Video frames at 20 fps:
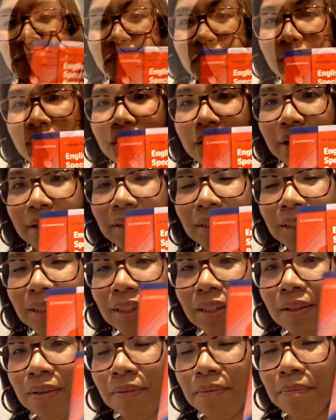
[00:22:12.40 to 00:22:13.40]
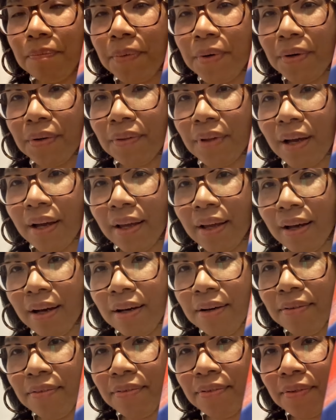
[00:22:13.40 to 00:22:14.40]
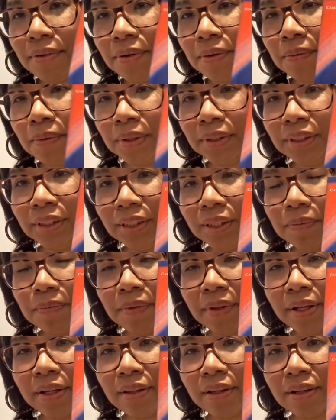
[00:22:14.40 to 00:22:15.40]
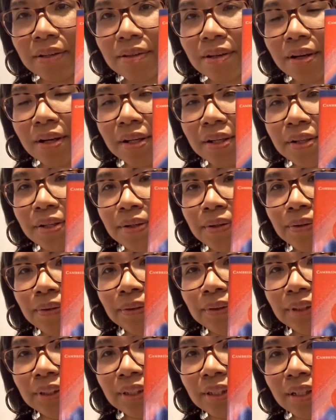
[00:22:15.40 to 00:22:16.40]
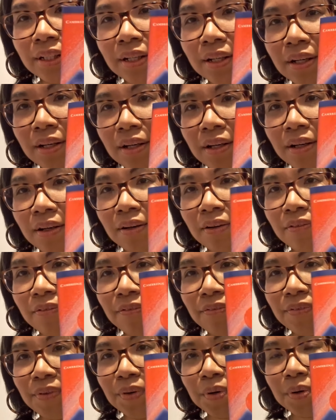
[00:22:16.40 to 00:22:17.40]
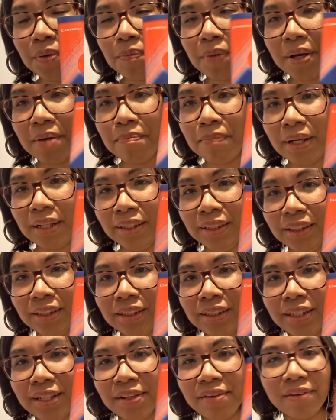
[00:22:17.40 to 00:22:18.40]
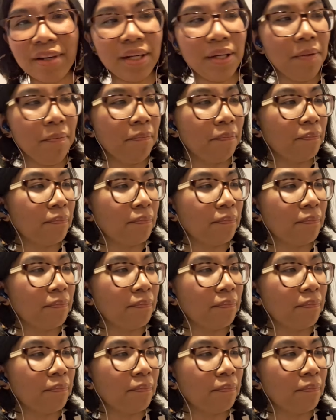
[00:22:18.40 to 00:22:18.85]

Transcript: The next book that I have was something that I used for my master's degree,